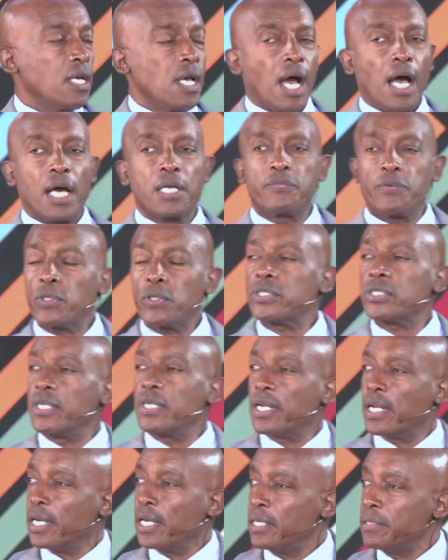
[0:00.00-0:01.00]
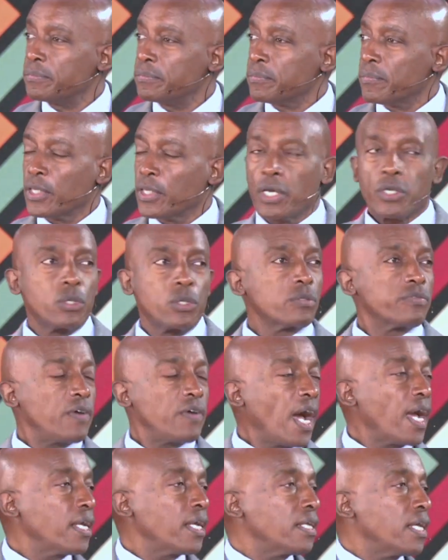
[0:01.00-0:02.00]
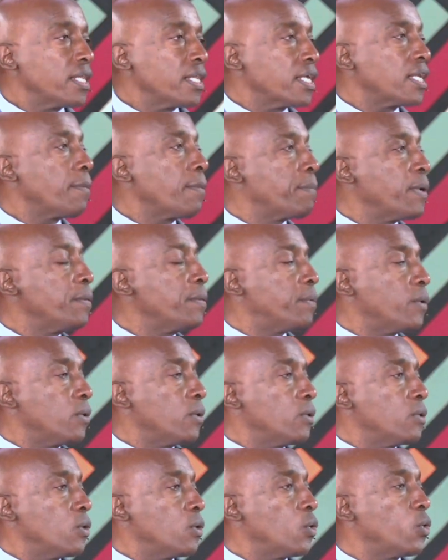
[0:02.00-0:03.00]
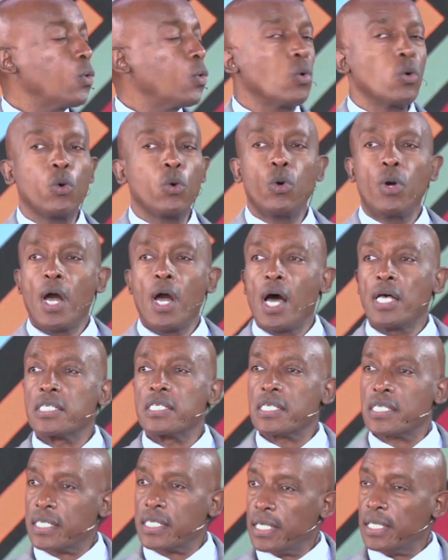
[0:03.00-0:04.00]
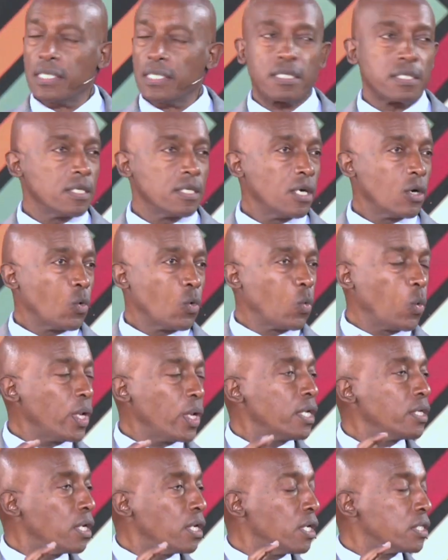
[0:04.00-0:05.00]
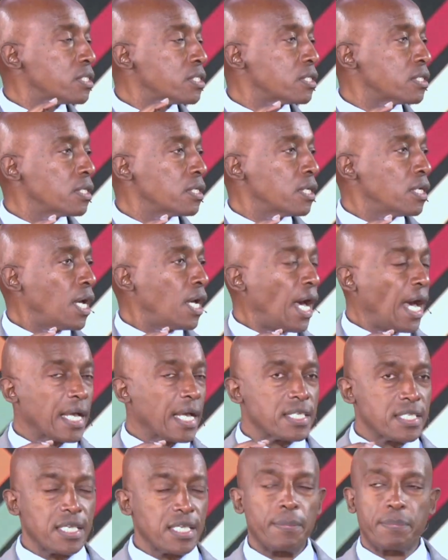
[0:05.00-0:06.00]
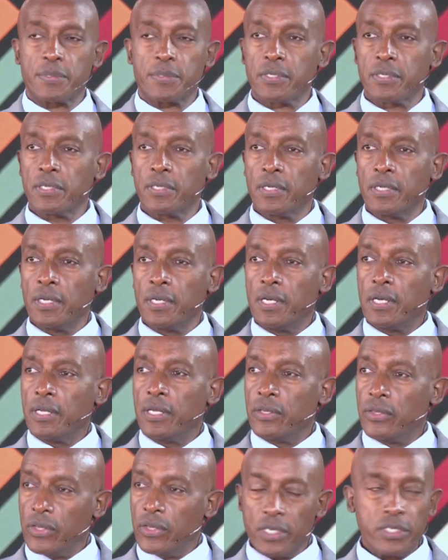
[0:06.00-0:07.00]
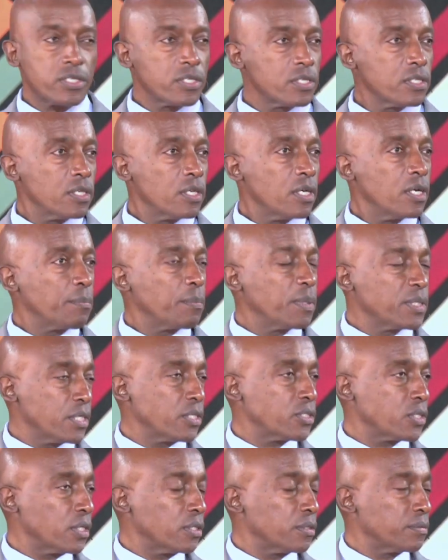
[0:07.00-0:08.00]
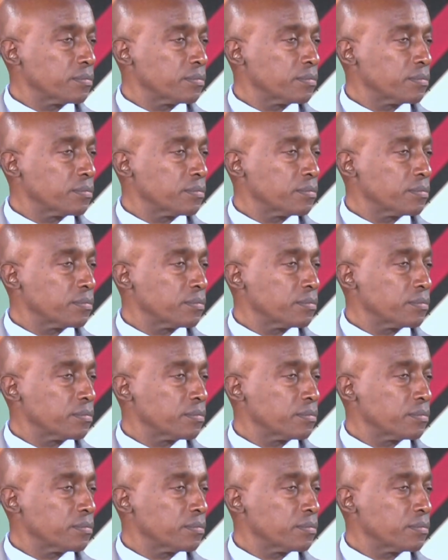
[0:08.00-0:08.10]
Unfortunately, you'll find there are people who still will not accept this position.